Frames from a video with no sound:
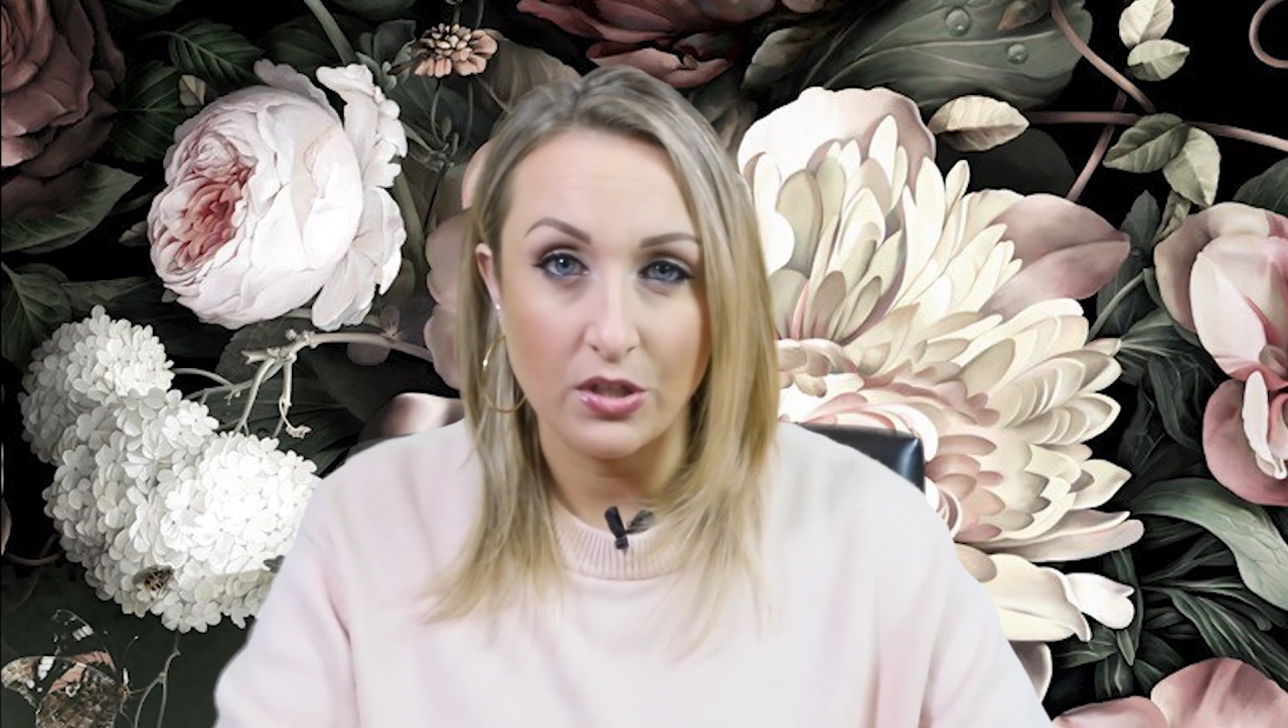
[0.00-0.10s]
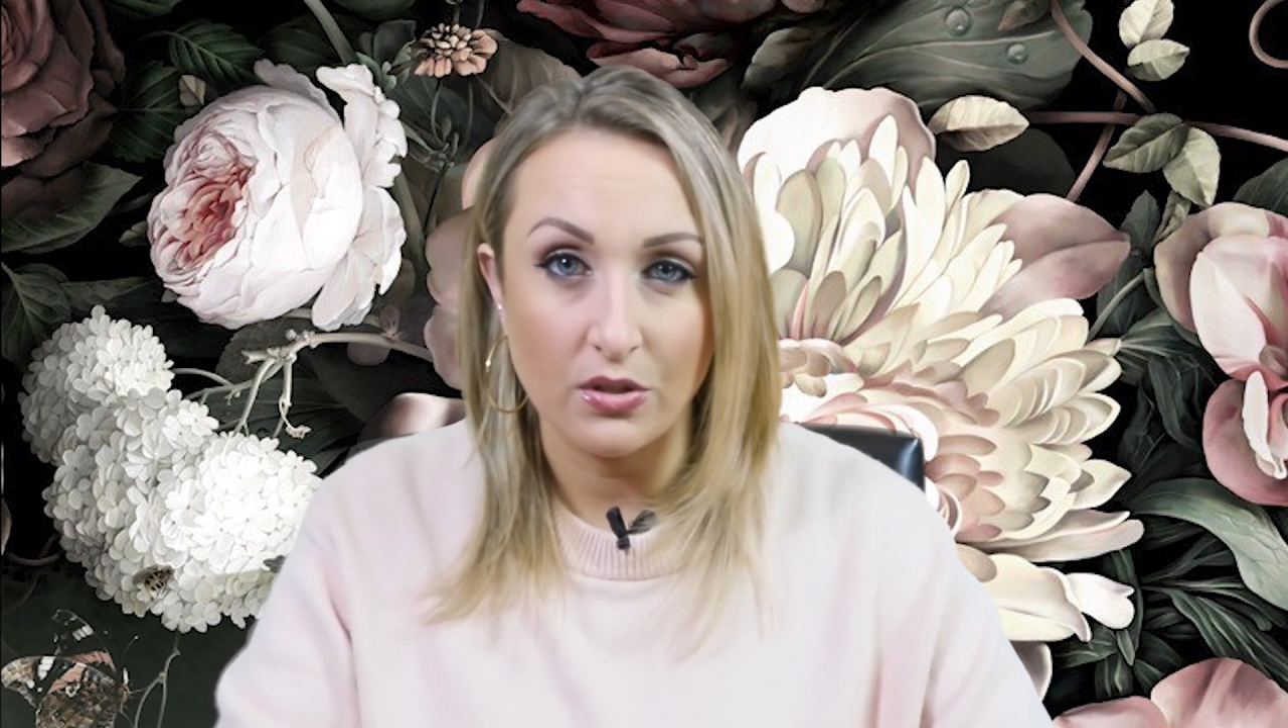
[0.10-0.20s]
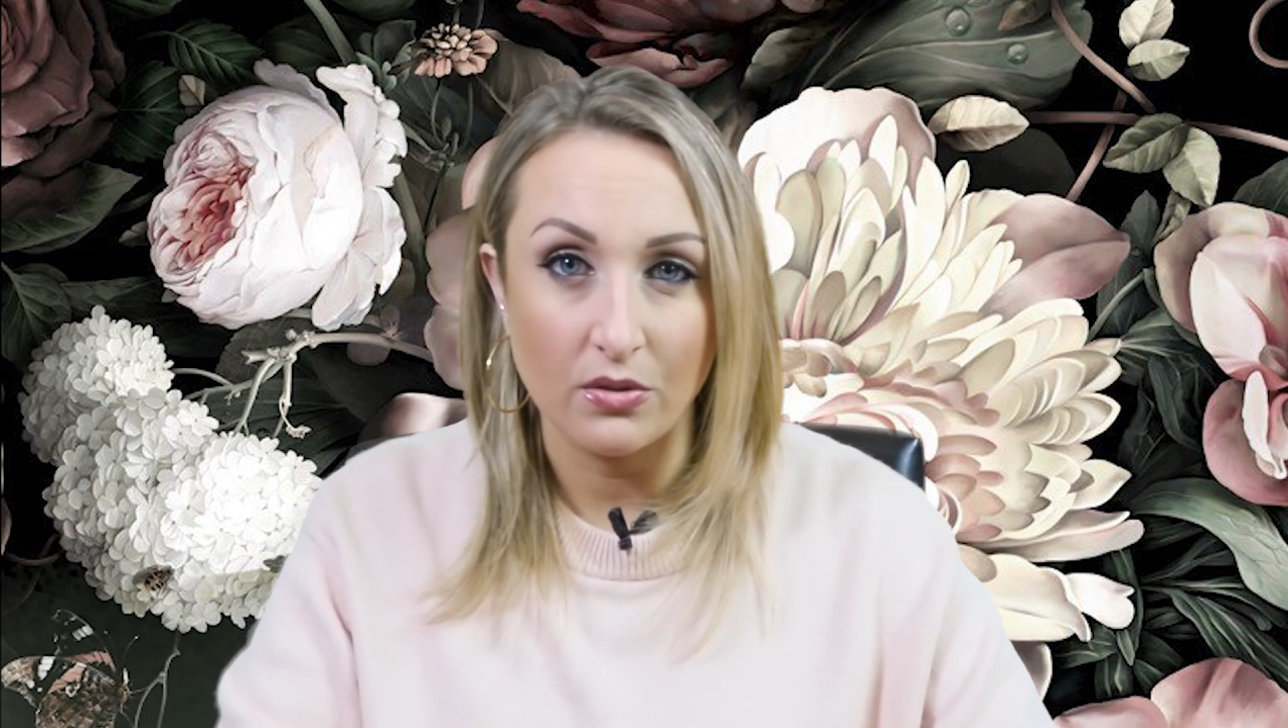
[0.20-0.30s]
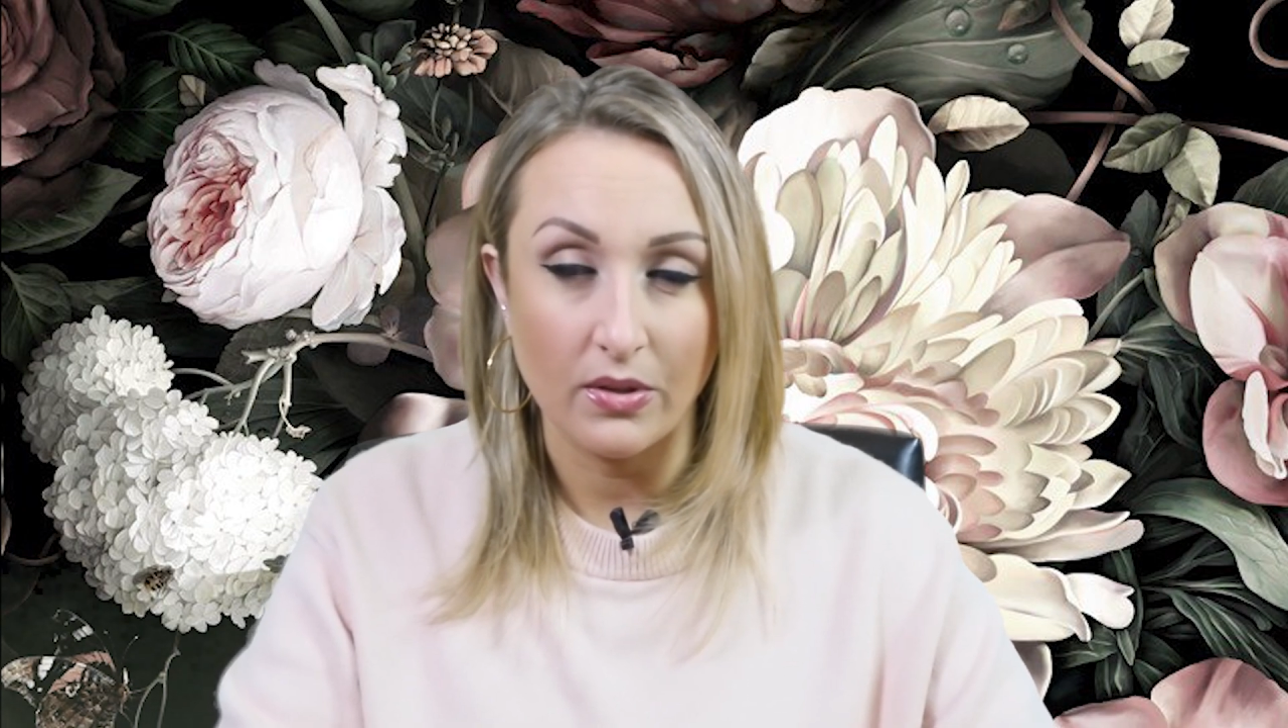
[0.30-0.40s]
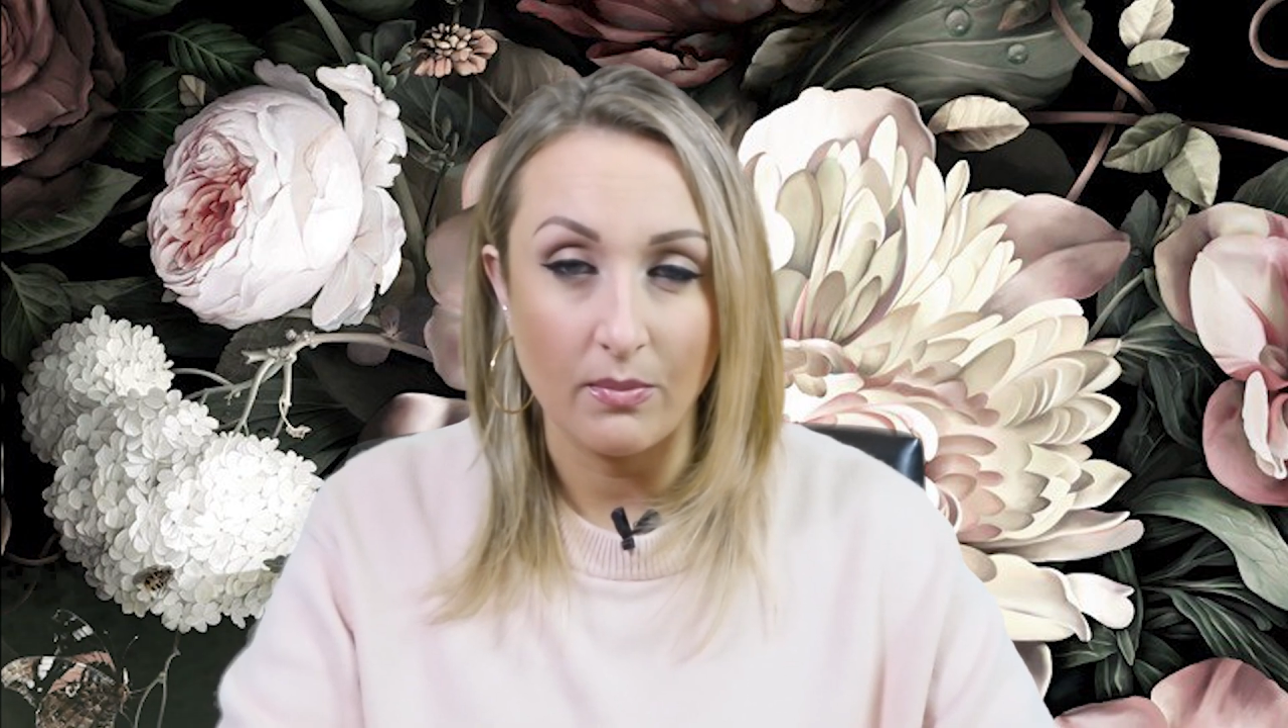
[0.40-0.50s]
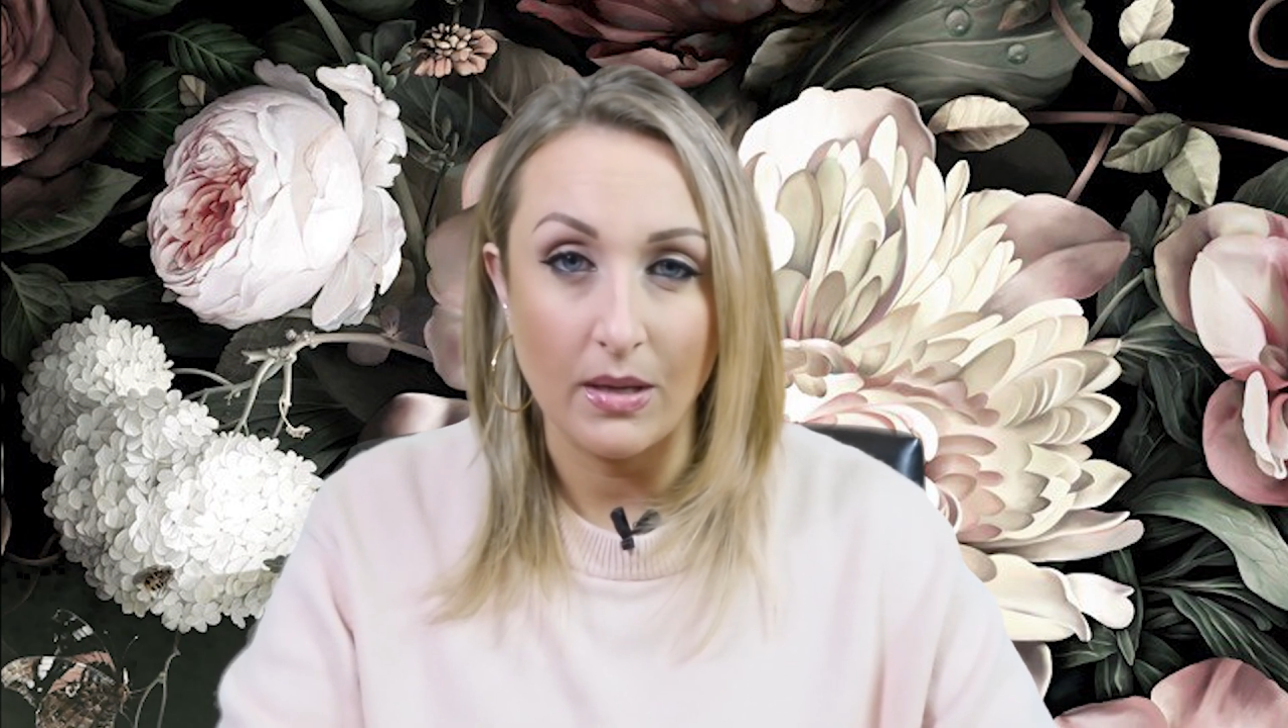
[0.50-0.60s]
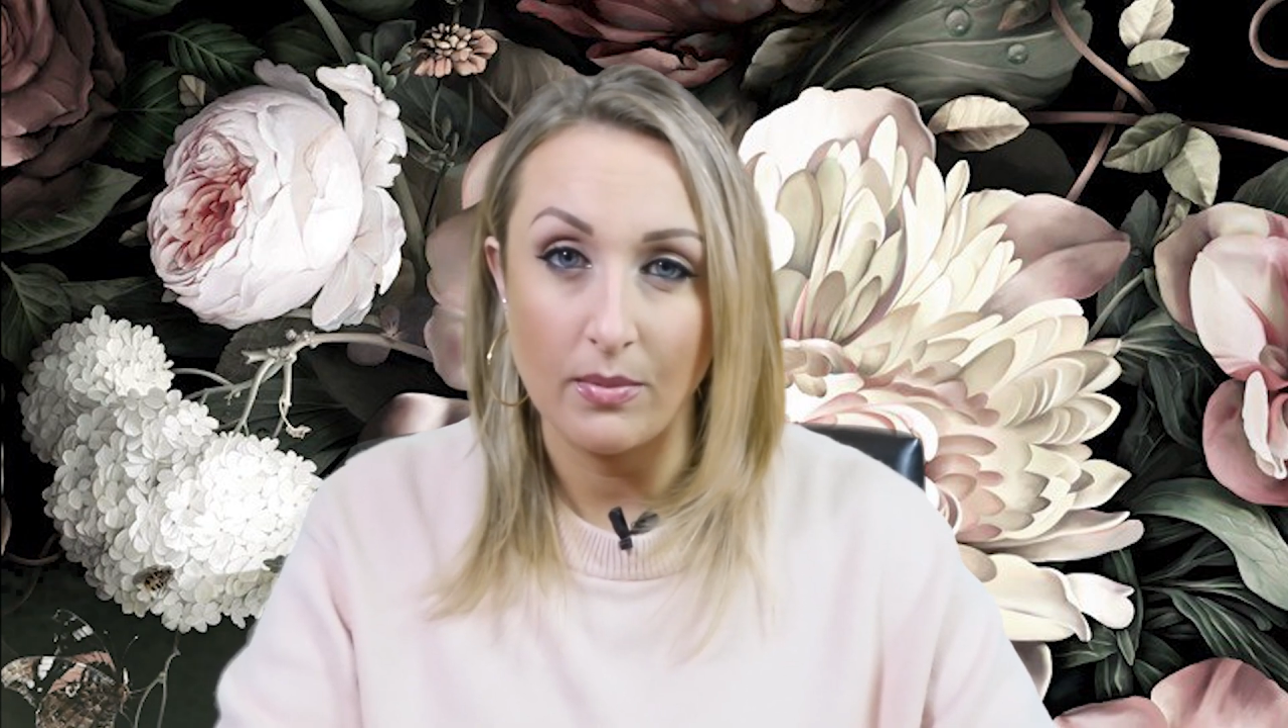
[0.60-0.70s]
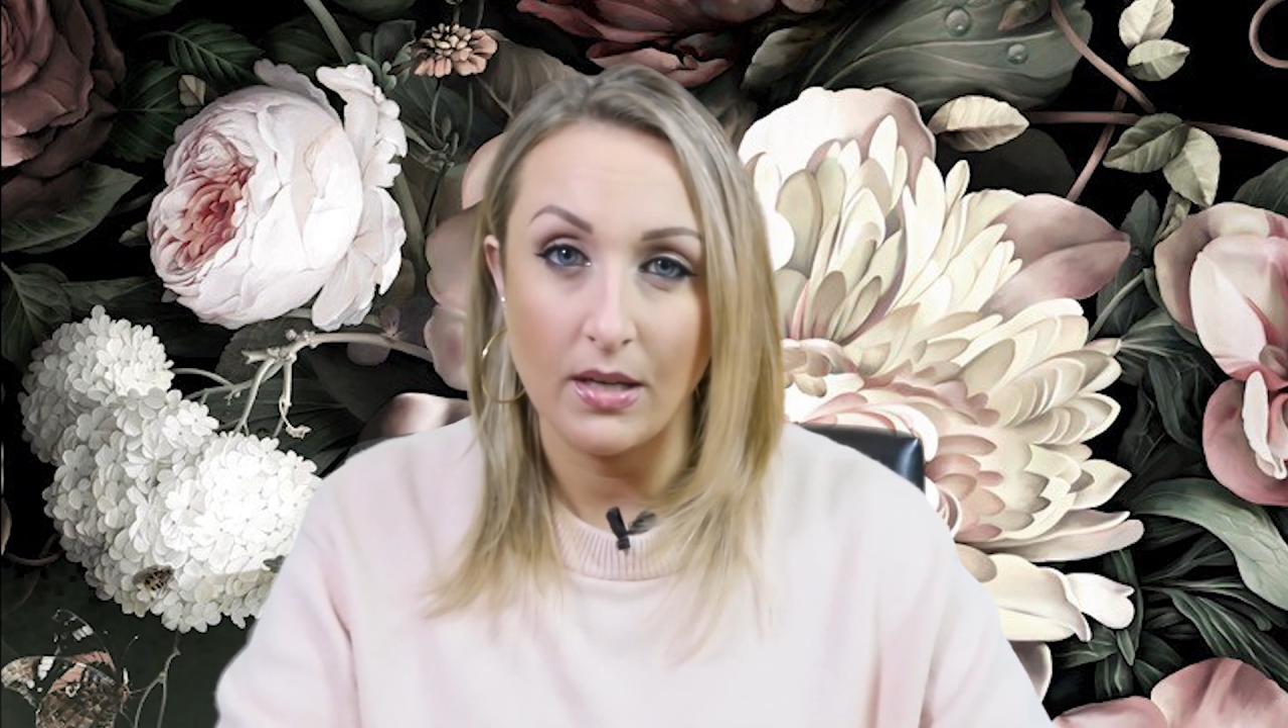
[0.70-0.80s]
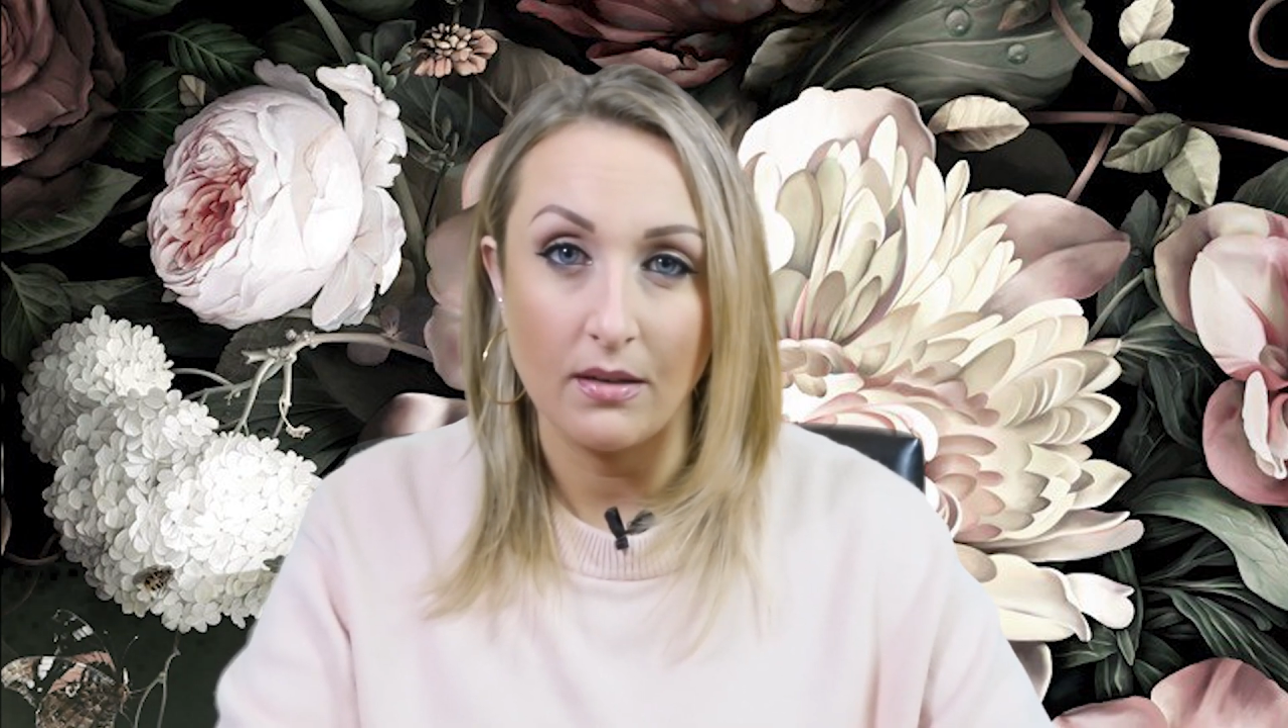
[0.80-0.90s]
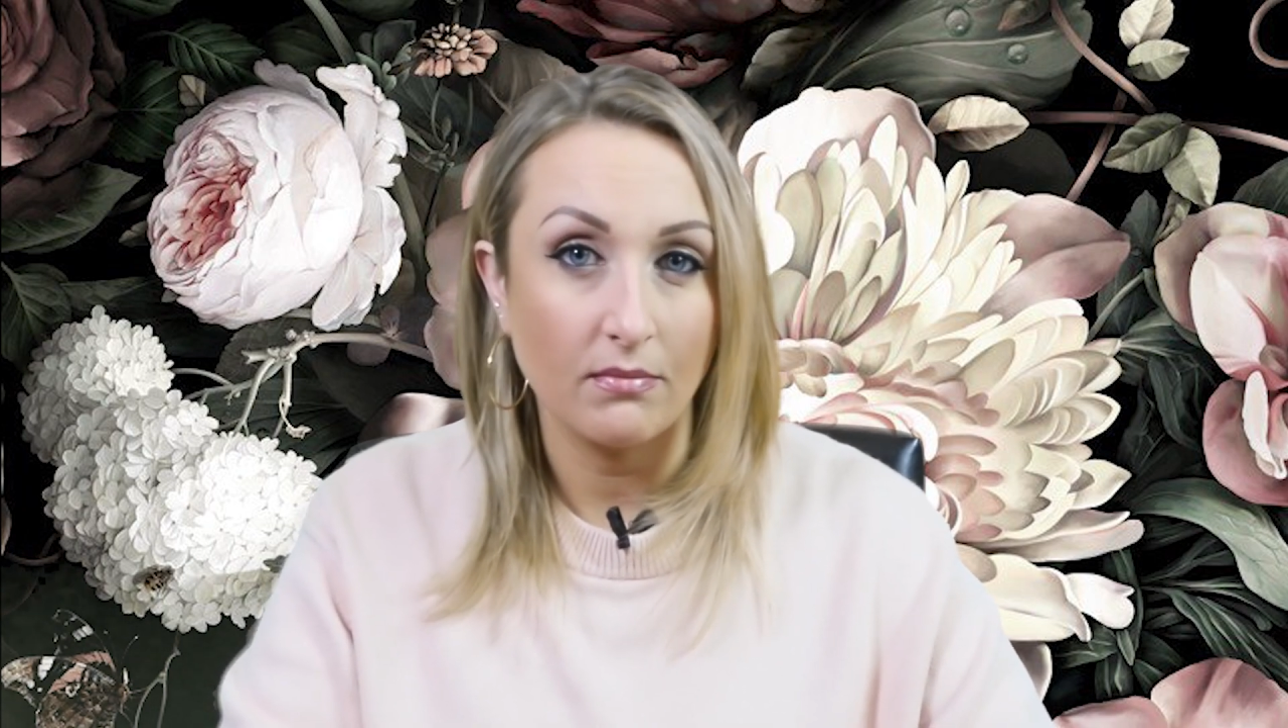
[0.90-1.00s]
to that
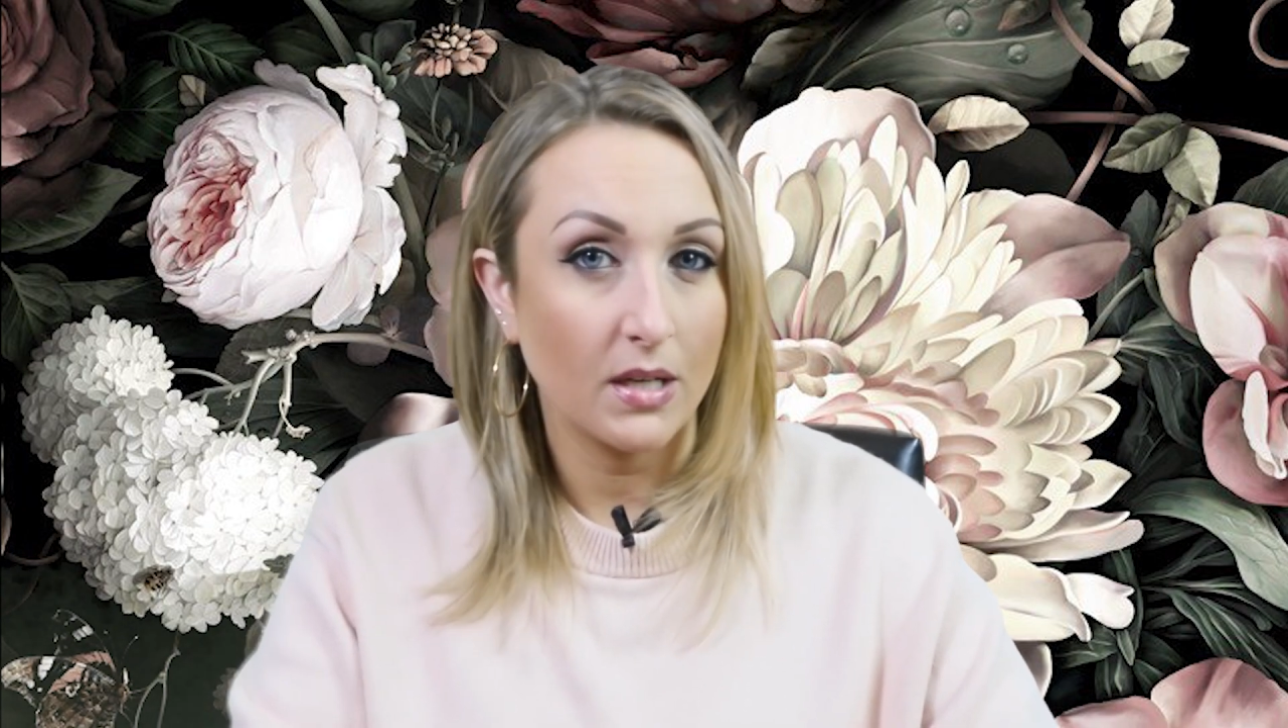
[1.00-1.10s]
maybe